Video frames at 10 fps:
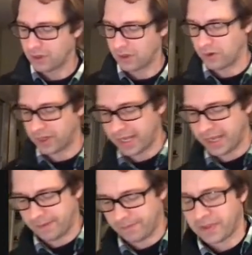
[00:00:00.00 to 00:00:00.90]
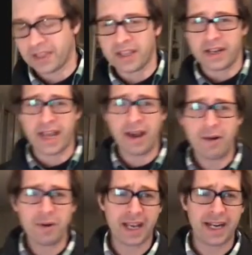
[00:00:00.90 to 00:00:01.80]
Okay, now
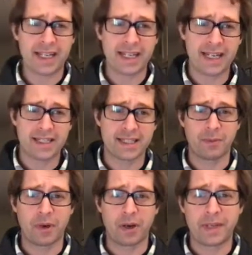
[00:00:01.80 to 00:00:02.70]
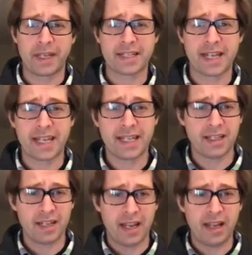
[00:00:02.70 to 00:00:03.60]
we're kind of getting somewhere because I
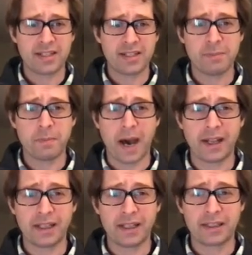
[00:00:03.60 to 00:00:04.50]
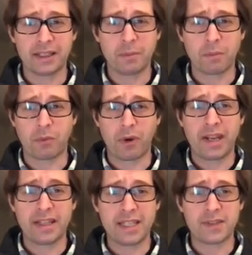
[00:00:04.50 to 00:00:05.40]
can symbolically
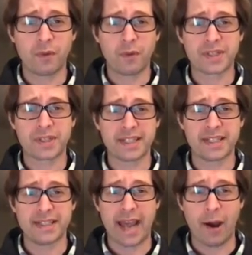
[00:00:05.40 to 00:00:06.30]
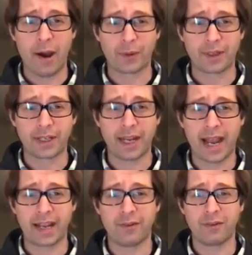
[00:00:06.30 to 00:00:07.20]
break these forces down and I
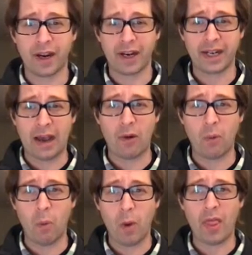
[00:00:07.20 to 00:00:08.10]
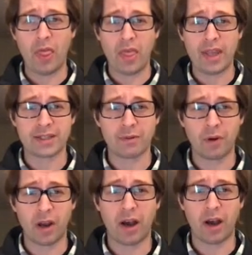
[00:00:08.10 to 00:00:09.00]
can find out what these
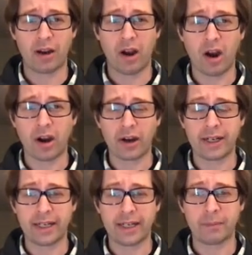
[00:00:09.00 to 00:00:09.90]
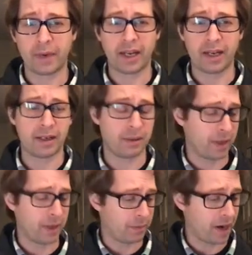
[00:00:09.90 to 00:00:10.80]
are in my
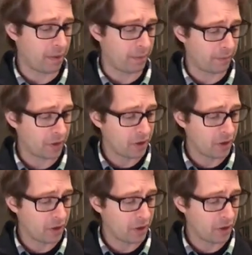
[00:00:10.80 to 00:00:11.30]
problem.